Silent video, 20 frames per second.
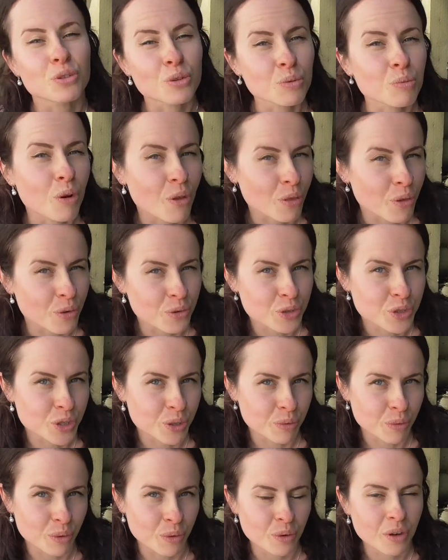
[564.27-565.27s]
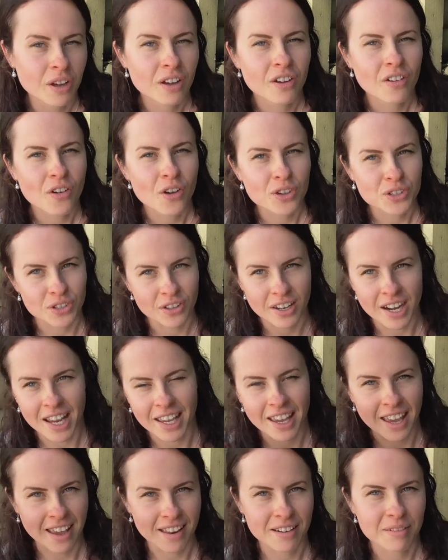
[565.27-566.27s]
do want those to root so that I
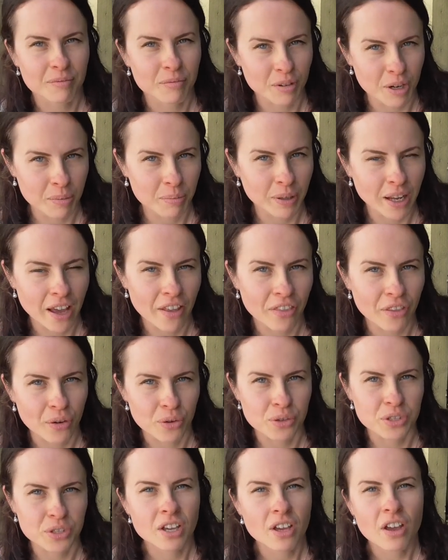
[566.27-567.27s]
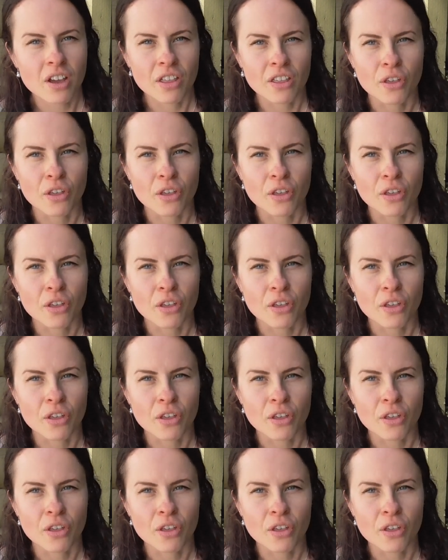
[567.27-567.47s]
can replant those.